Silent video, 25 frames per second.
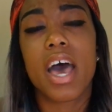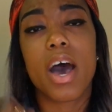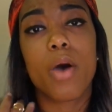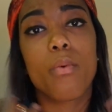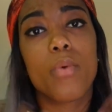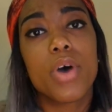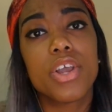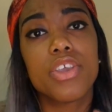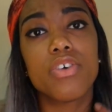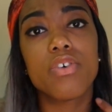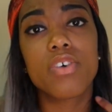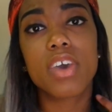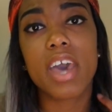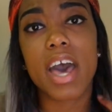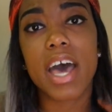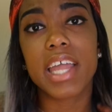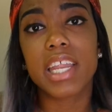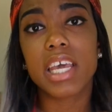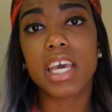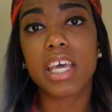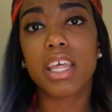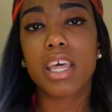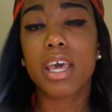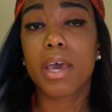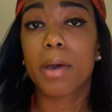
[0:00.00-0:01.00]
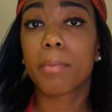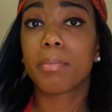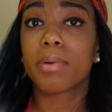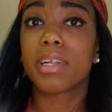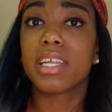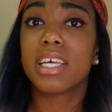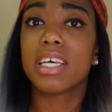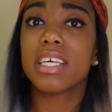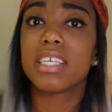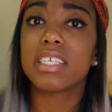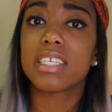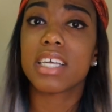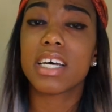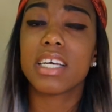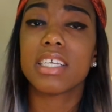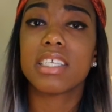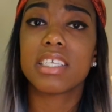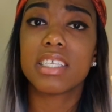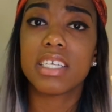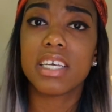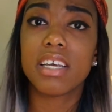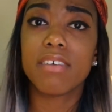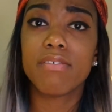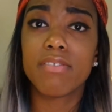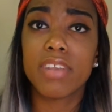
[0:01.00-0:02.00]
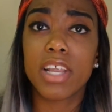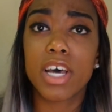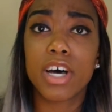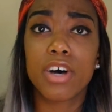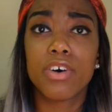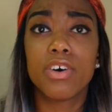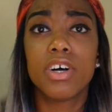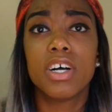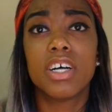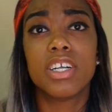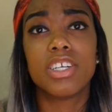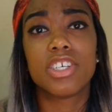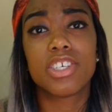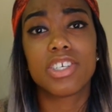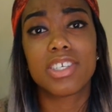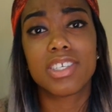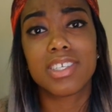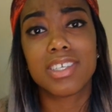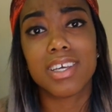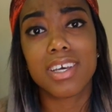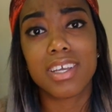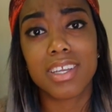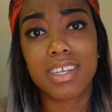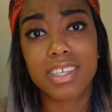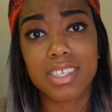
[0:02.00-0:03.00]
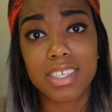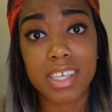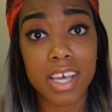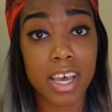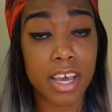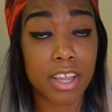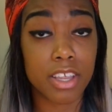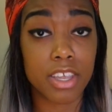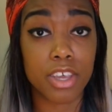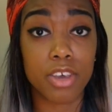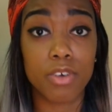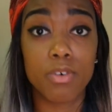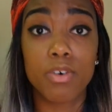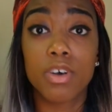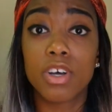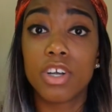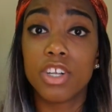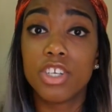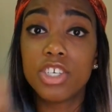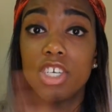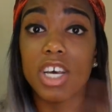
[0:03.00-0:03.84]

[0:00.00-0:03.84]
And when you get it, please let Steve know Jestina sent you.